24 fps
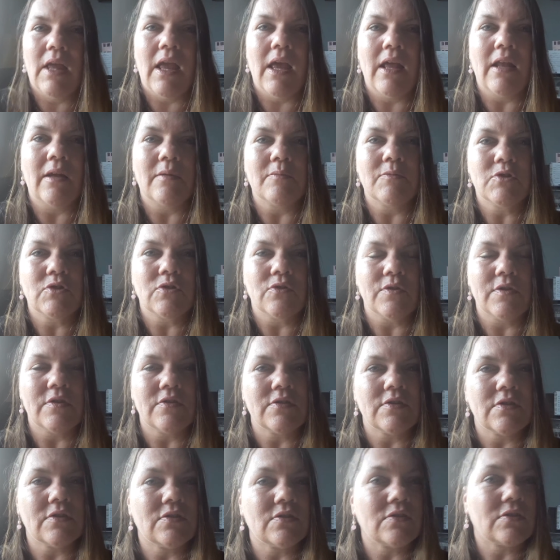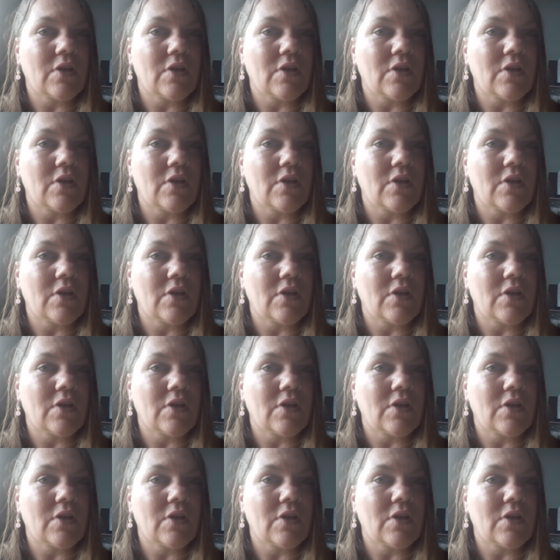and I'm sure there's a